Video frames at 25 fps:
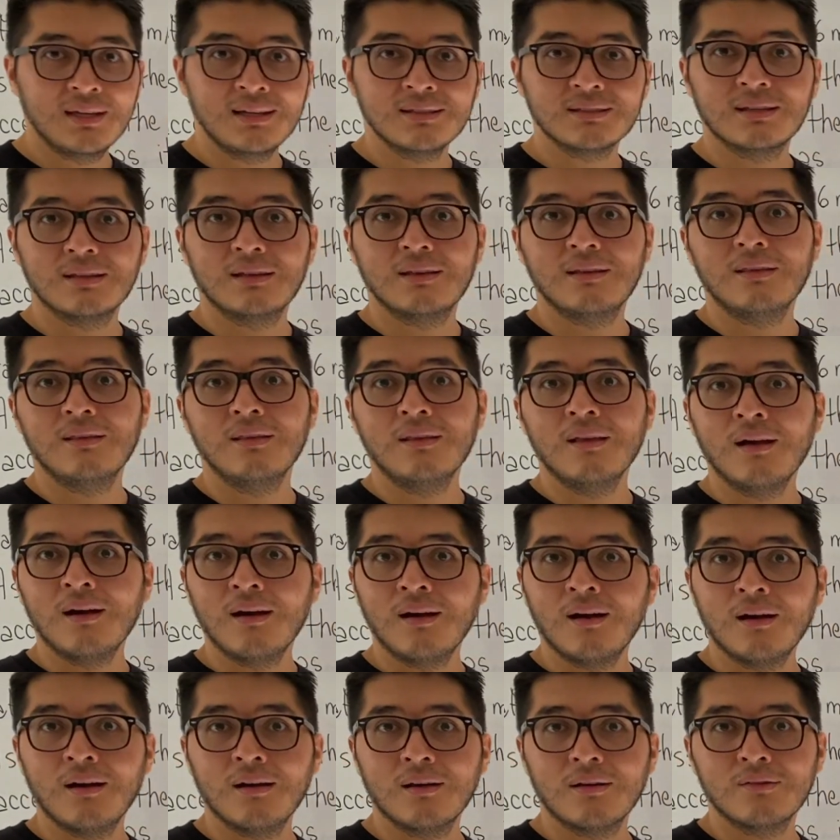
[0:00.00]
That's a
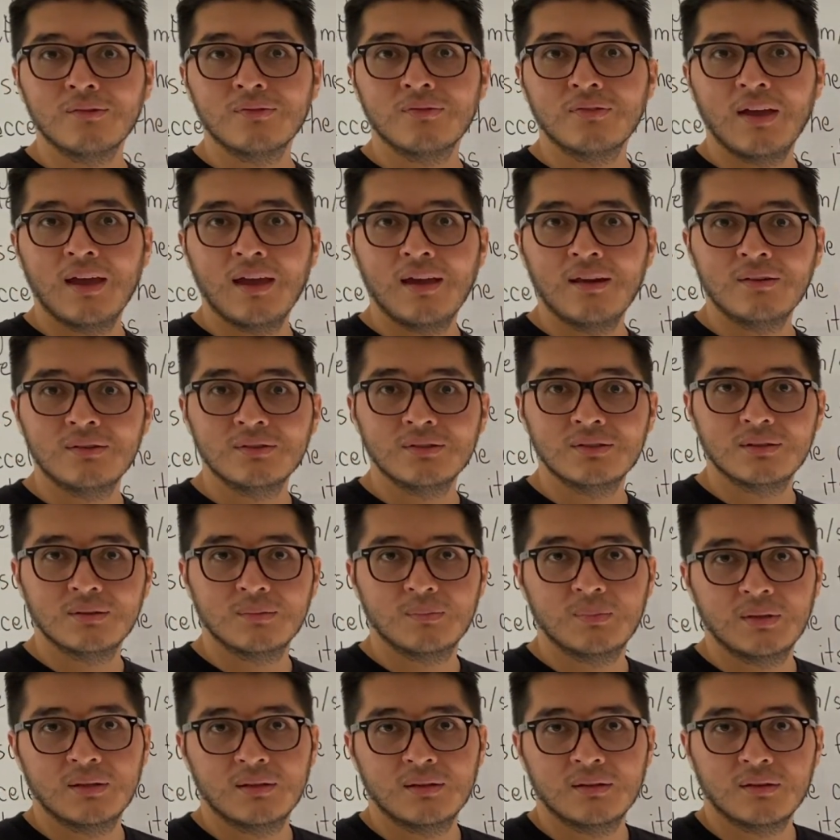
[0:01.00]
lot of energy
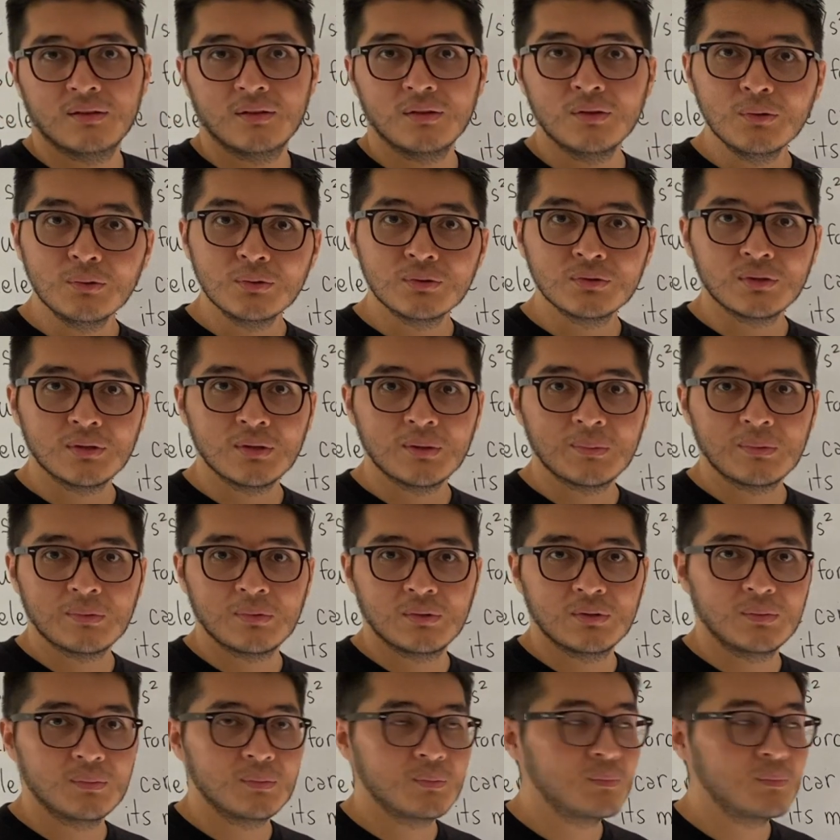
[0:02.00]
being used up to